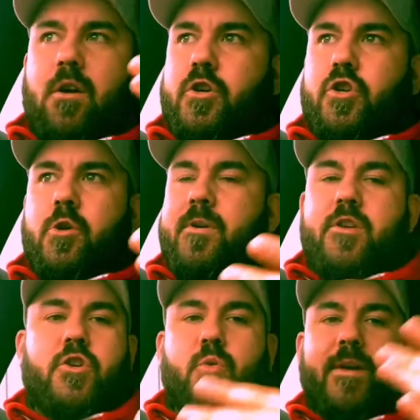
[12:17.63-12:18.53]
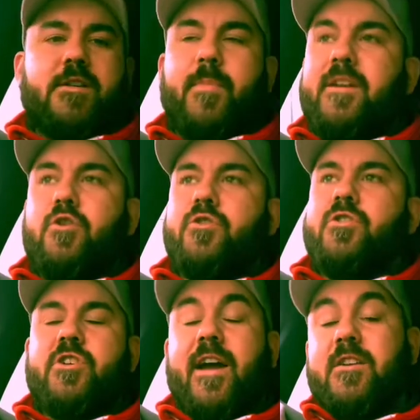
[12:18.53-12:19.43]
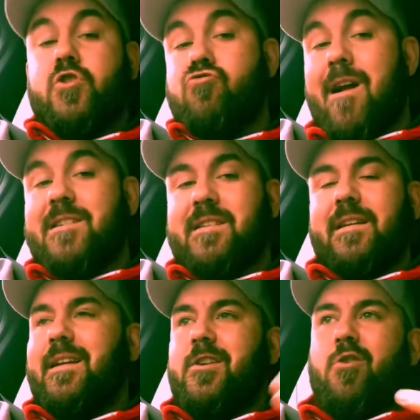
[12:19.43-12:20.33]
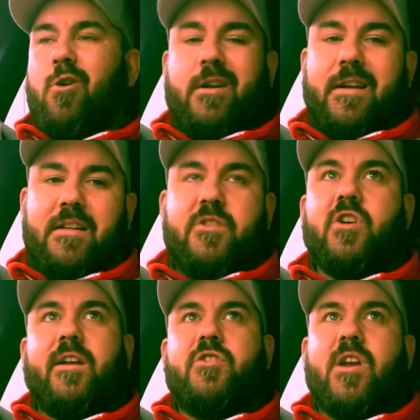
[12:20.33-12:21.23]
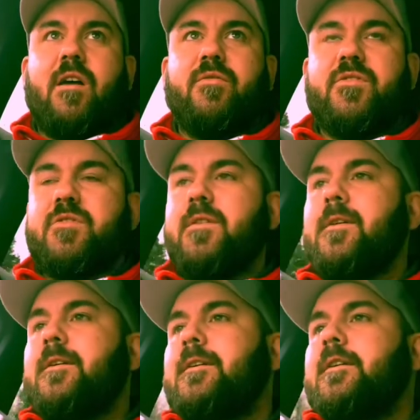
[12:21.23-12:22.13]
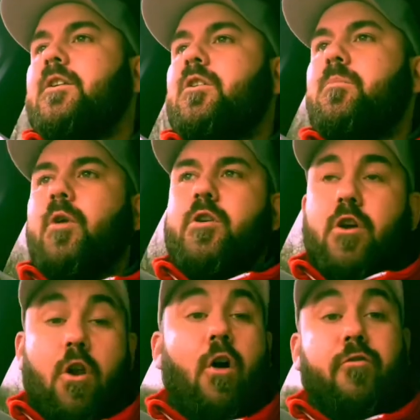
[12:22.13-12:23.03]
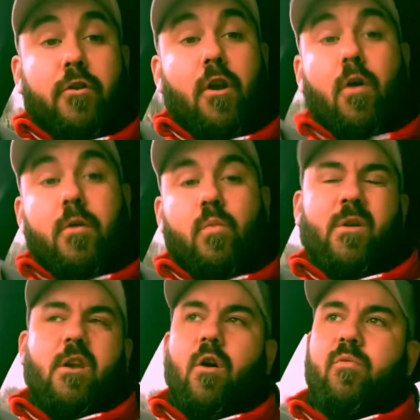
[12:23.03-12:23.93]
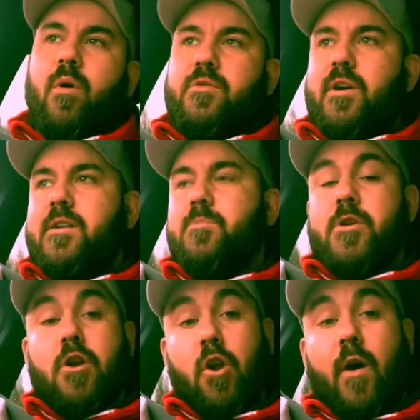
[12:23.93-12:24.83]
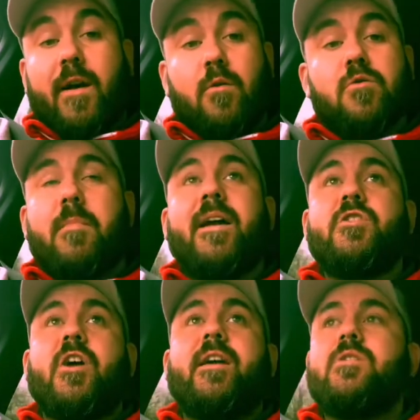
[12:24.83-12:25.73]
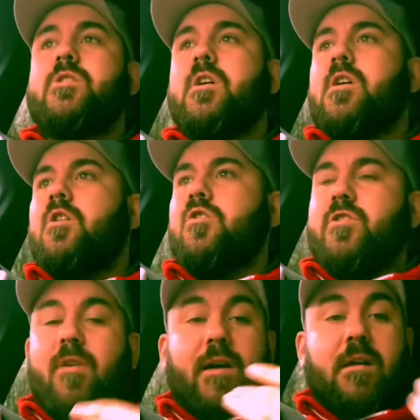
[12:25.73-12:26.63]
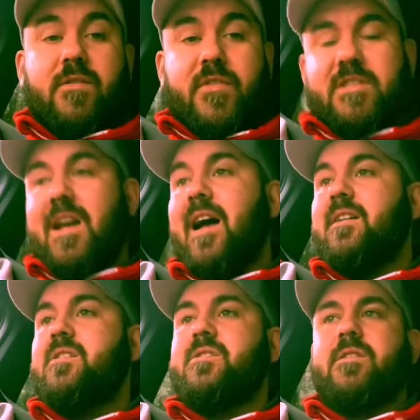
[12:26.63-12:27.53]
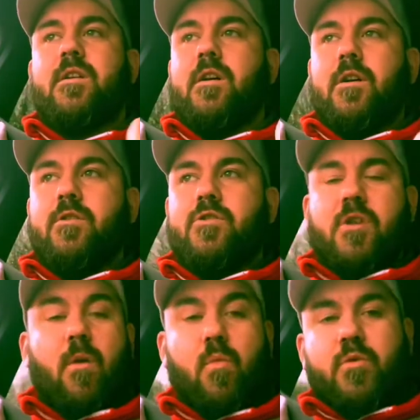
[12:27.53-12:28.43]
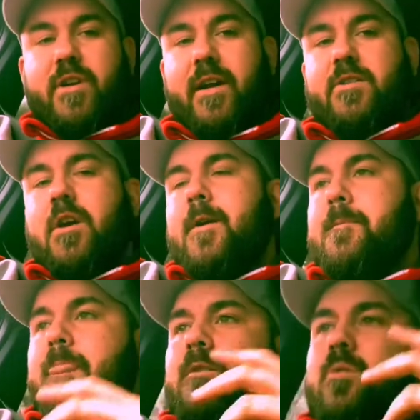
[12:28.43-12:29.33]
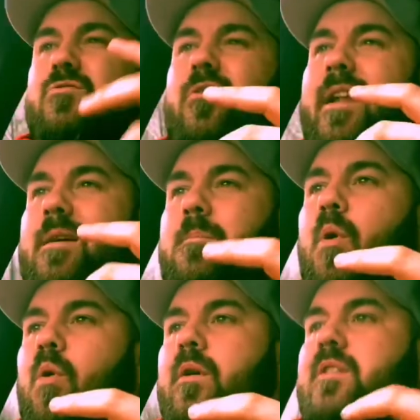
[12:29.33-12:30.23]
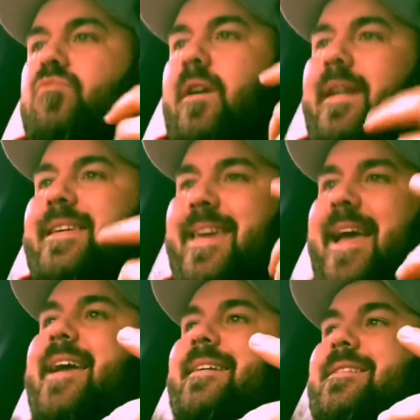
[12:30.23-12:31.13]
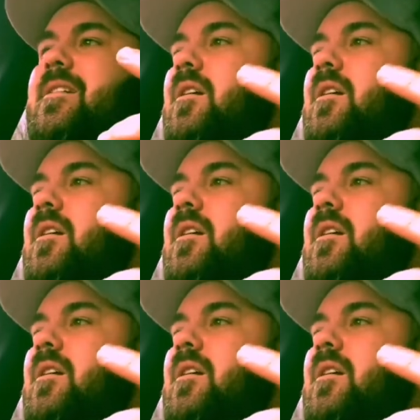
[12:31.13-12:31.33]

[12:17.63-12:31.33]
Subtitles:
assuming your swing speed doesn't change drastically, you're not going to need to change shafts. But your loft and lie, well, your loft won't change, but your lie angles may change because your angle of the tacks and so on will change. So it's really important, it's really key